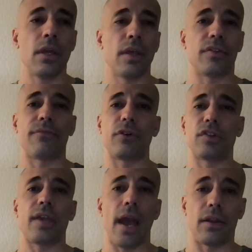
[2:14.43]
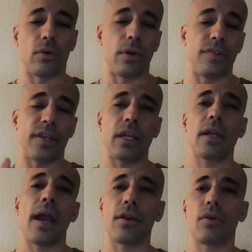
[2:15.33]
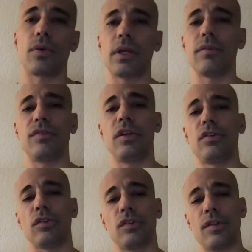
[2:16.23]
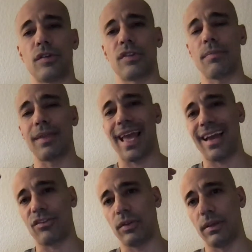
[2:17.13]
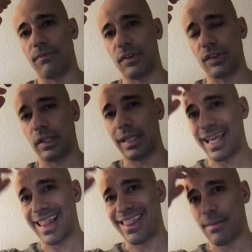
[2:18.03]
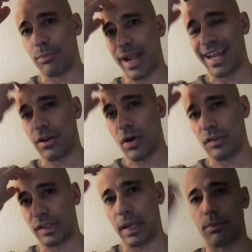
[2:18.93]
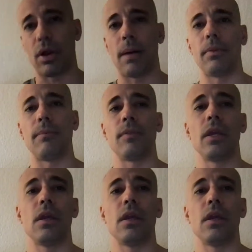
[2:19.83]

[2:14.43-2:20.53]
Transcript: That's the first category. The second category of seizures is there's something actually physically in the brain causing a problem.